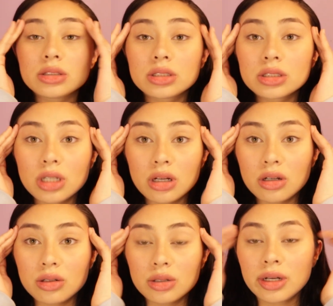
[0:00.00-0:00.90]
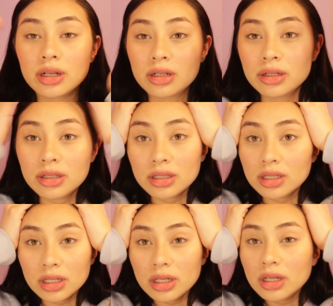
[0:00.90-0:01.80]
So
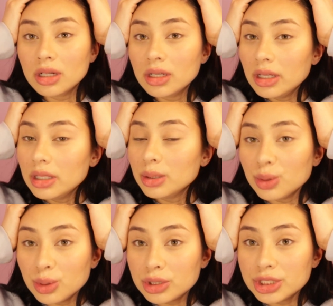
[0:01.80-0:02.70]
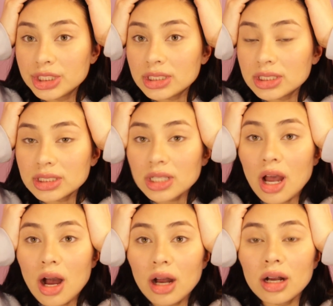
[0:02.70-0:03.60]
Lord Jesus,
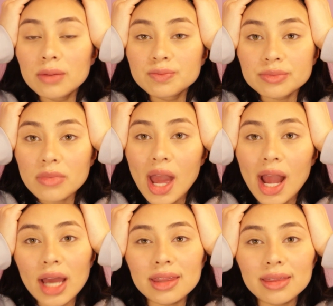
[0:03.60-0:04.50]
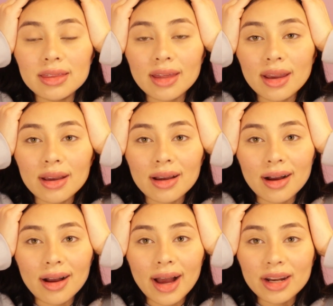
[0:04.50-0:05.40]
I think,
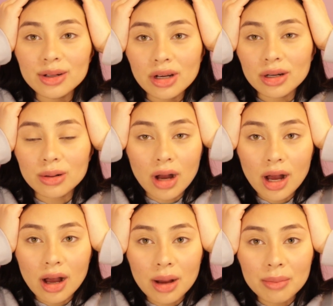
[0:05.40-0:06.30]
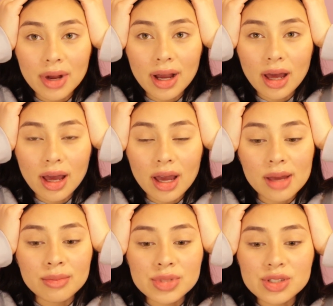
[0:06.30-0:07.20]
I don't know,
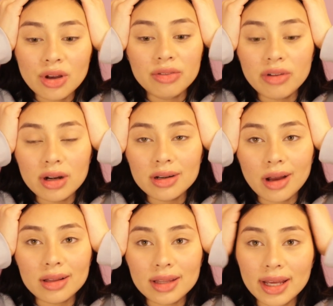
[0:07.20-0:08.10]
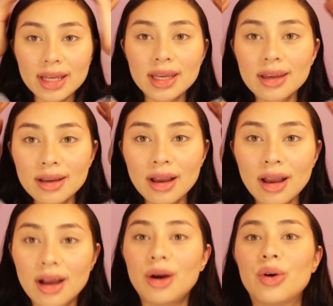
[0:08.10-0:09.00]
I'm so far not liking
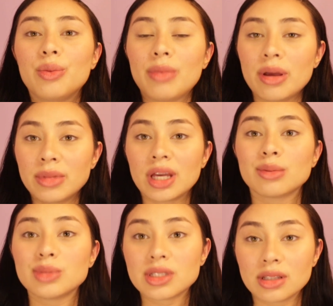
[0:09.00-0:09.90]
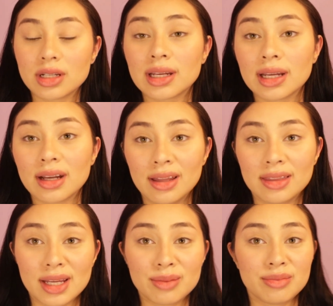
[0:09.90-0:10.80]
how my makeup is looking. I
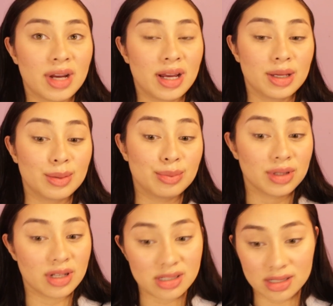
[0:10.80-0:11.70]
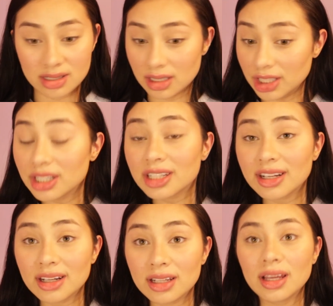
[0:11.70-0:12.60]
think my blush doesn't look
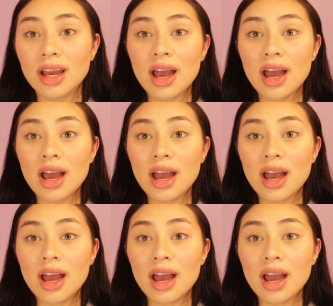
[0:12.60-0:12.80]
good.